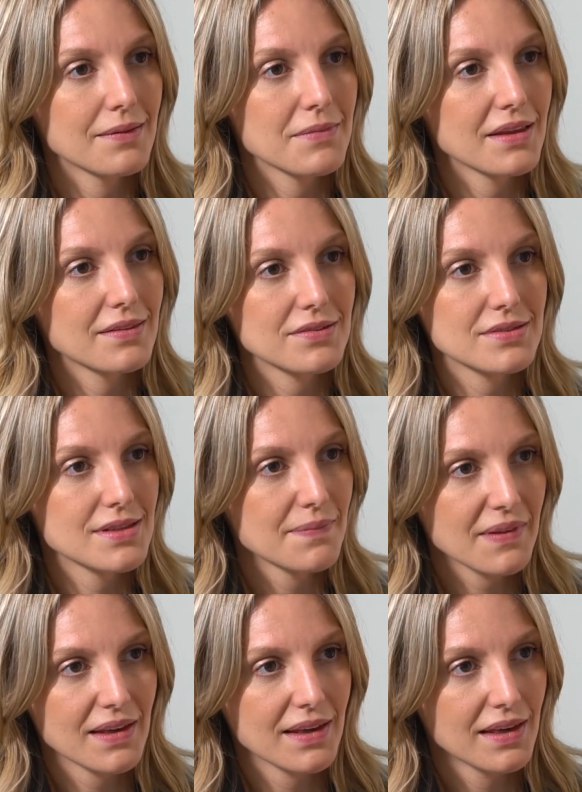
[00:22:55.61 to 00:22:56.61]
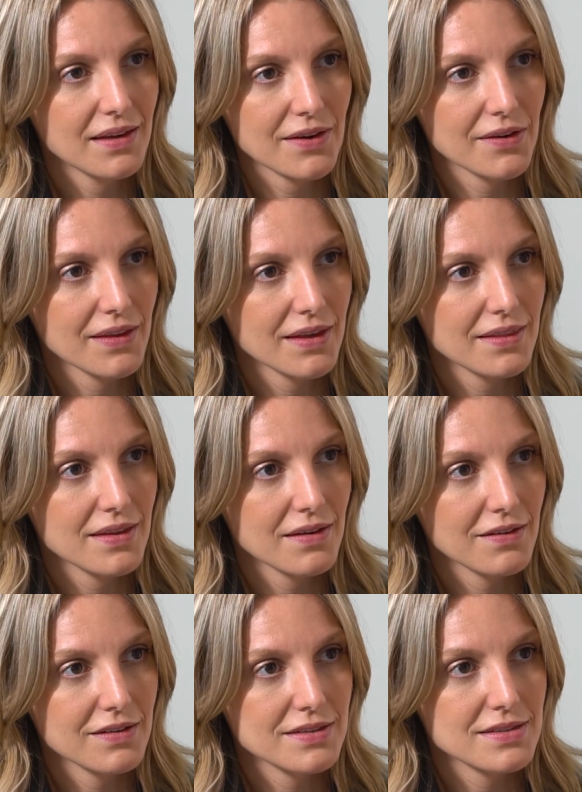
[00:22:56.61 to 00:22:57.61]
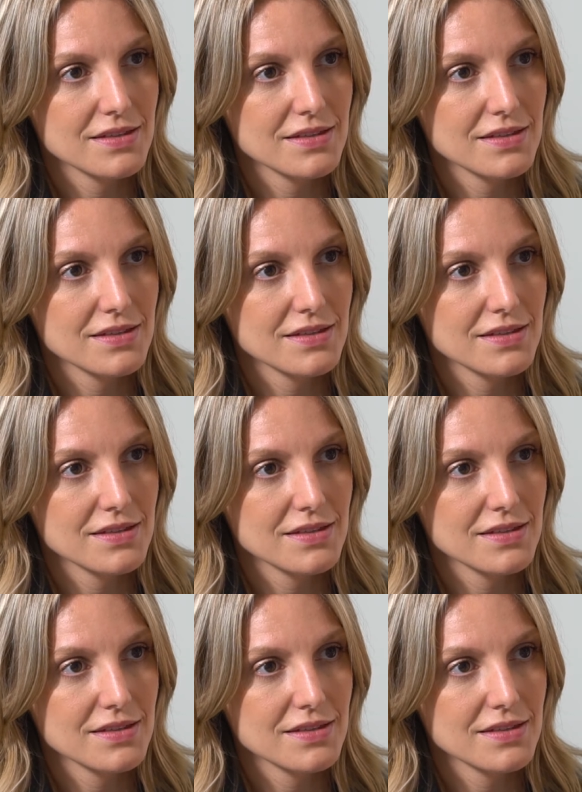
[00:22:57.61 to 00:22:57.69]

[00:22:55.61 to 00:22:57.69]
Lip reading: I'm like, there's something here. Like there is